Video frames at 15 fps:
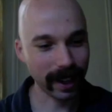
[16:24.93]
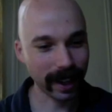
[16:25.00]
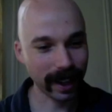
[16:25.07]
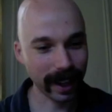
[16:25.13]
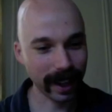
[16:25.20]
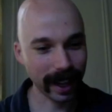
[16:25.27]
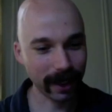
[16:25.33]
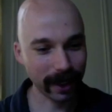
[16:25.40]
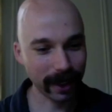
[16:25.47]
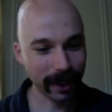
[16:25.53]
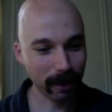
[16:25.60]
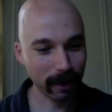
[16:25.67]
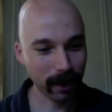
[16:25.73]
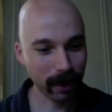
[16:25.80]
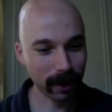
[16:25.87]
how
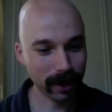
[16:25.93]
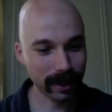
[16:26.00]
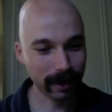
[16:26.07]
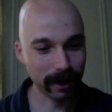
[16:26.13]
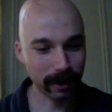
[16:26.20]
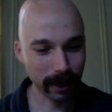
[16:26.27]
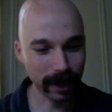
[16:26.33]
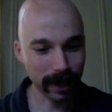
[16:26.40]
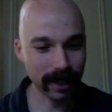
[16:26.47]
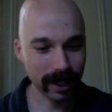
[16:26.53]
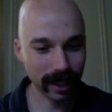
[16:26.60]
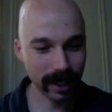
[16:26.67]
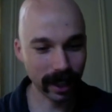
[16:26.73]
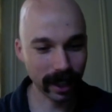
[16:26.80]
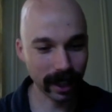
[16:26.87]
that works. I mean, basically,
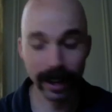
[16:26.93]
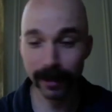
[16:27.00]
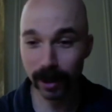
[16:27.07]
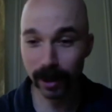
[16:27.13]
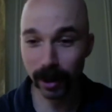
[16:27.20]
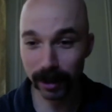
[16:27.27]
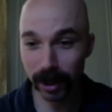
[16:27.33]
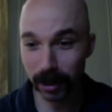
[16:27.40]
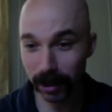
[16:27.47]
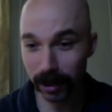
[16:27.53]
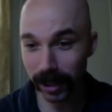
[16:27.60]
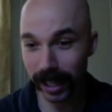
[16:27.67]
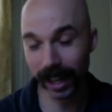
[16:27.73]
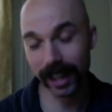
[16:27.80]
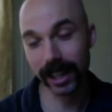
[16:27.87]
if you
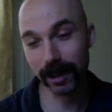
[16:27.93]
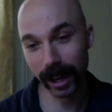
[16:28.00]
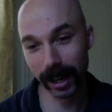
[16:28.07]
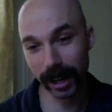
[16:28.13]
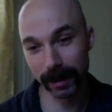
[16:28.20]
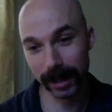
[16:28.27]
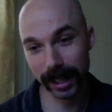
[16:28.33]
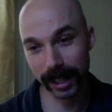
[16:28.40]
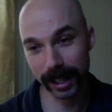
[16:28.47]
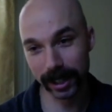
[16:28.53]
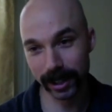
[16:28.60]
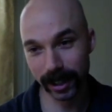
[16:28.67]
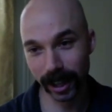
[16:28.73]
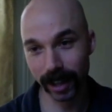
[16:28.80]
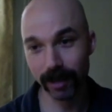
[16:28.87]
need any
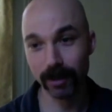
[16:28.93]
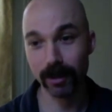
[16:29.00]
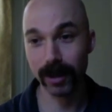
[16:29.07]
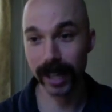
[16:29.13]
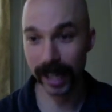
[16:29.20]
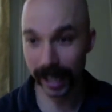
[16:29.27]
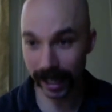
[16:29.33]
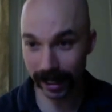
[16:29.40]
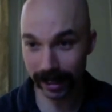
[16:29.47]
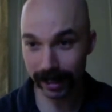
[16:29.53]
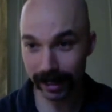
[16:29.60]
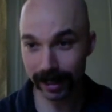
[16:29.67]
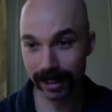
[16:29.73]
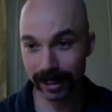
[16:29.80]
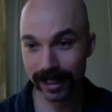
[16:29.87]
recommendations on
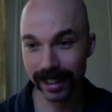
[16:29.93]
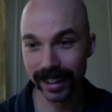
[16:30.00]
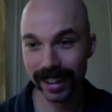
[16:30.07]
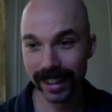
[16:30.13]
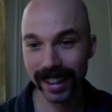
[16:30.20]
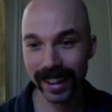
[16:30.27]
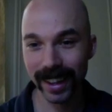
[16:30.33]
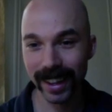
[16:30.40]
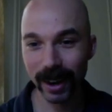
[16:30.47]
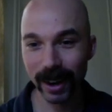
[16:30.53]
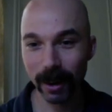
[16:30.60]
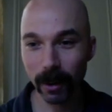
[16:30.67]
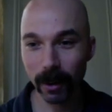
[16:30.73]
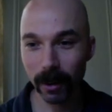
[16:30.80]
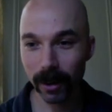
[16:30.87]
readings
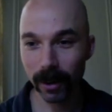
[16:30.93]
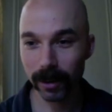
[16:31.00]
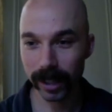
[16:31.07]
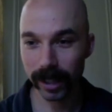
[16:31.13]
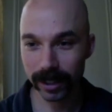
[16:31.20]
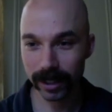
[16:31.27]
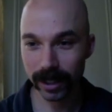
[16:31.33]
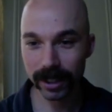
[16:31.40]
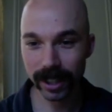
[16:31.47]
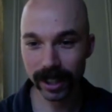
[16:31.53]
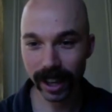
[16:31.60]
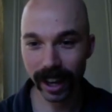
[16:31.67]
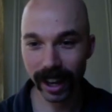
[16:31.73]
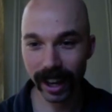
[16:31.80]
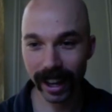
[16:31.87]
or research,
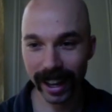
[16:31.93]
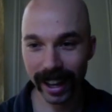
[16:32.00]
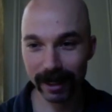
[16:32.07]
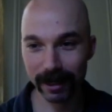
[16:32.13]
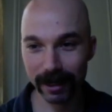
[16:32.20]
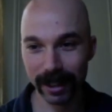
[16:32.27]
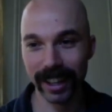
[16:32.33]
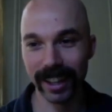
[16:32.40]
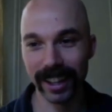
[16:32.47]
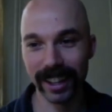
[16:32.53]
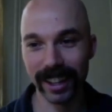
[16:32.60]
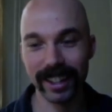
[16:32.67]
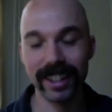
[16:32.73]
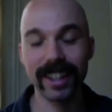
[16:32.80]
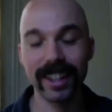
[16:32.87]
I have
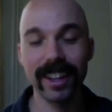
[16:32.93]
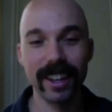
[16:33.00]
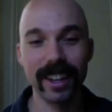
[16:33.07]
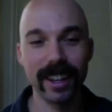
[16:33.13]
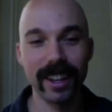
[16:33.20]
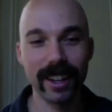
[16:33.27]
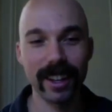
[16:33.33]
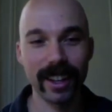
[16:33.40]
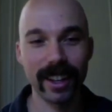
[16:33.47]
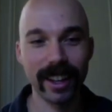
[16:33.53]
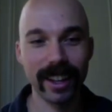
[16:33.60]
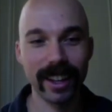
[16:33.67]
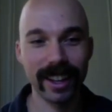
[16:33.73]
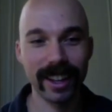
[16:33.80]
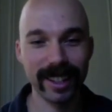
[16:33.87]
a
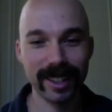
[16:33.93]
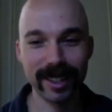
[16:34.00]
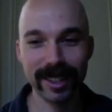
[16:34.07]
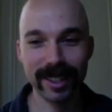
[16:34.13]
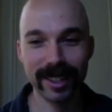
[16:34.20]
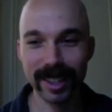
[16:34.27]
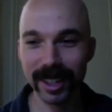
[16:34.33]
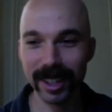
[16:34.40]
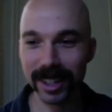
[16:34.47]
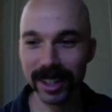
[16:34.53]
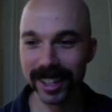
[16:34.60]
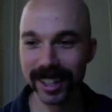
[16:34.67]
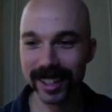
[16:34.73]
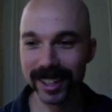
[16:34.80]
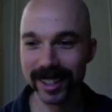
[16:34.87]

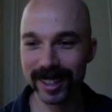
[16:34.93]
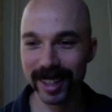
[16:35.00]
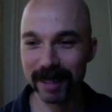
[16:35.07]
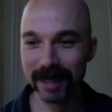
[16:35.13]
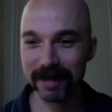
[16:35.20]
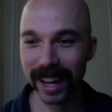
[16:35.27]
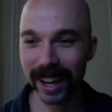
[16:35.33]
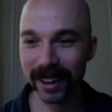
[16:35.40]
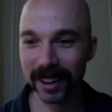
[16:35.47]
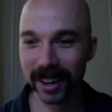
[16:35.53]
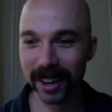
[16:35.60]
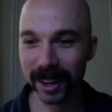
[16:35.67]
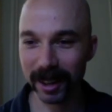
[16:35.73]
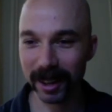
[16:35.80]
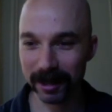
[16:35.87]
serious
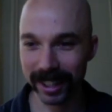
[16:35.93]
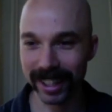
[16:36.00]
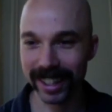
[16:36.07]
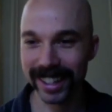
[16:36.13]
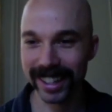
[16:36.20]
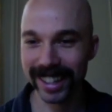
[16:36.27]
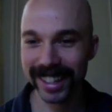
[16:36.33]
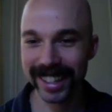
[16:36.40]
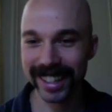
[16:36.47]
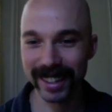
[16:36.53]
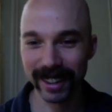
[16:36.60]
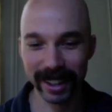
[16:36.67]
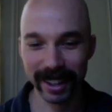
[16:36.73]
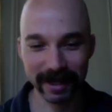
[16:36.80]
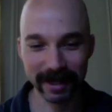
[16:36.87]
amount of it.
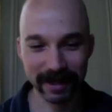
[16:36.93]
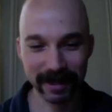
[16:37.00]
Right?